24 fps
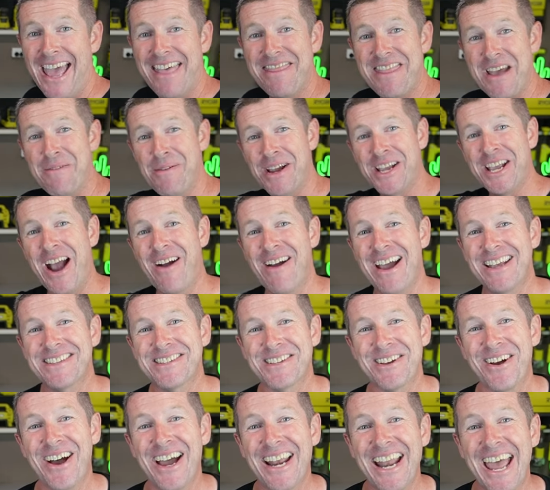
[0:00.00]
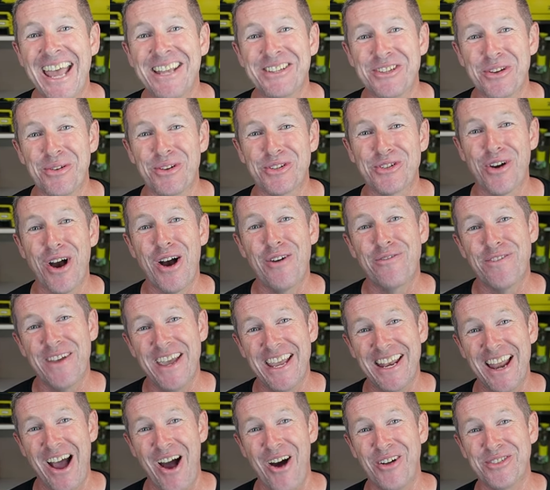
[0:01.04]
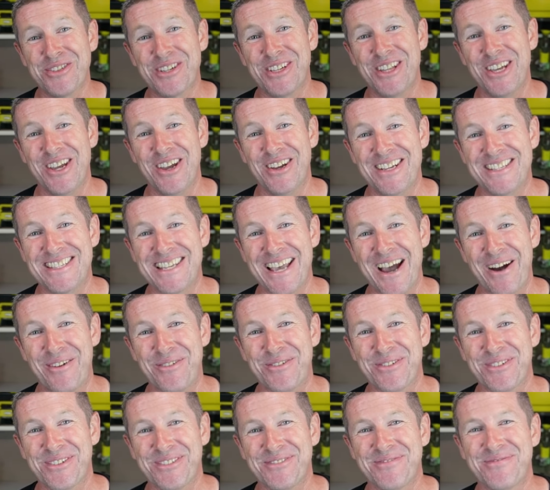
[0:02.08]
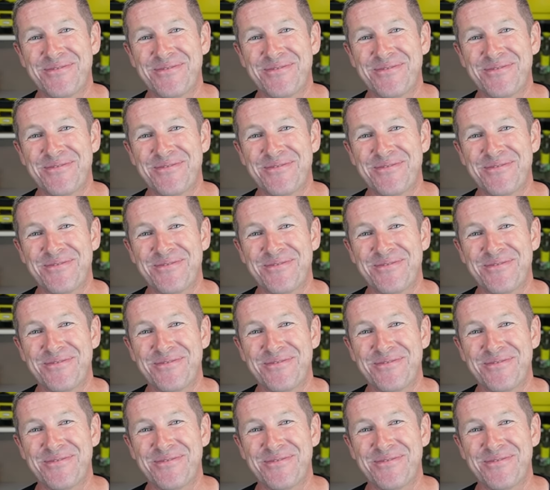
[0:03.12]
Then we can go outside and do a trial fit onto the ute itself.